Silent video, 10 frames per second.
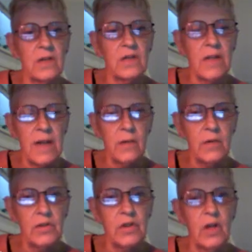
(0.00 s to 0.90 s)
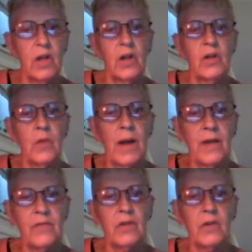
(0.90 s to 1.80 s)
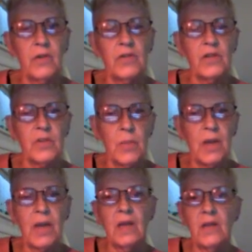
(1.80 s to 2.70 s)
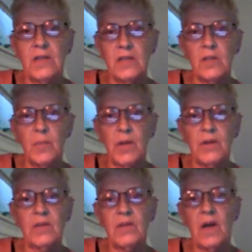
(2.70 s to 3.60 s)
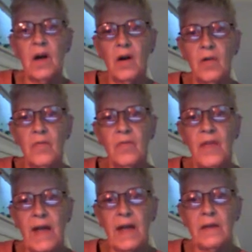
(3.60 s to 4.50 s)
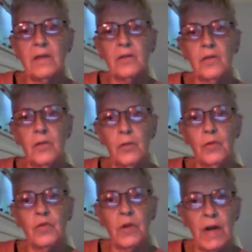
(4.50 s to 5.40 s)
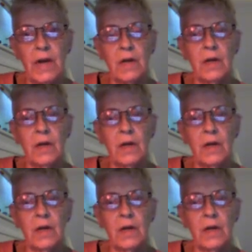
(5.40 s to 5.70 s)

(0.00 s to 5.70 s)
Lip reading: language. You have to learn to speak in the disciplines of that new trade,